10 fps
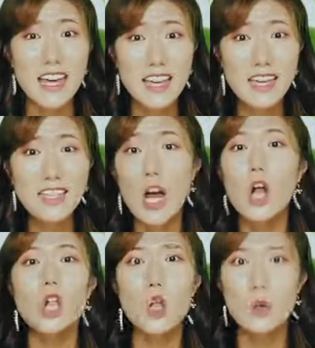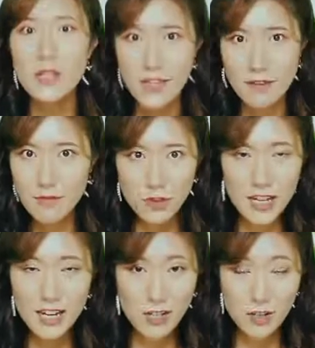is laurel leaf
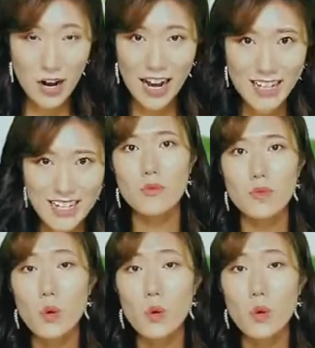tree extract.